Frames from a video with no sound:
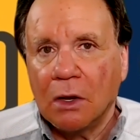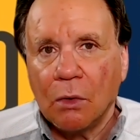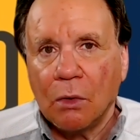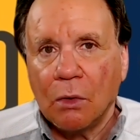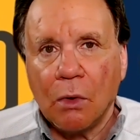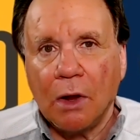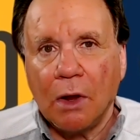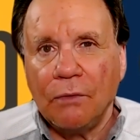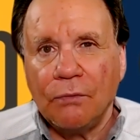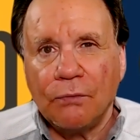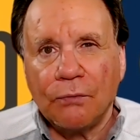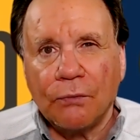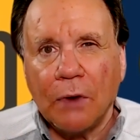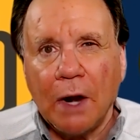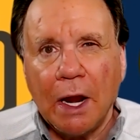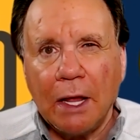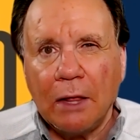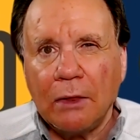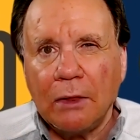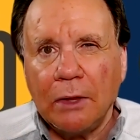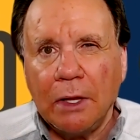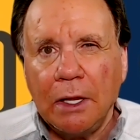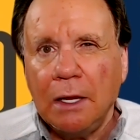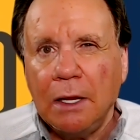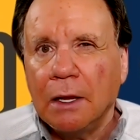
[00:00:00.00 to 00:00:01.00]
quite
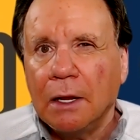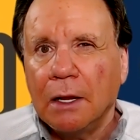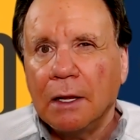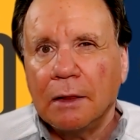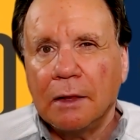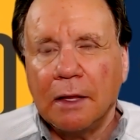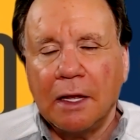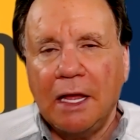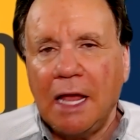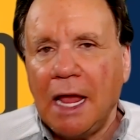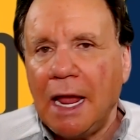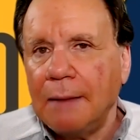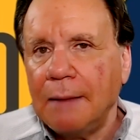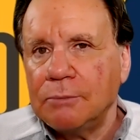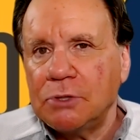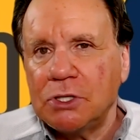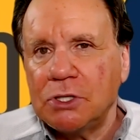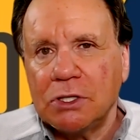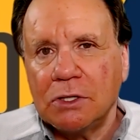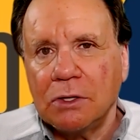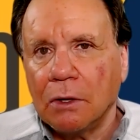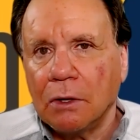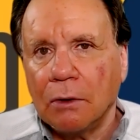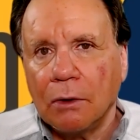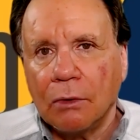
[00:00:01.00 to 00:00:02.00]
frankly, the game's
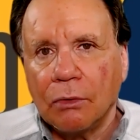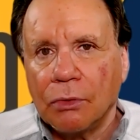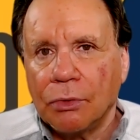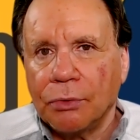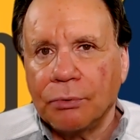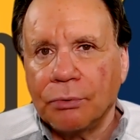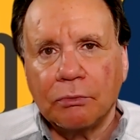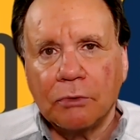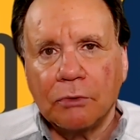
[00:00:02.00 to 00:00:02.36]
still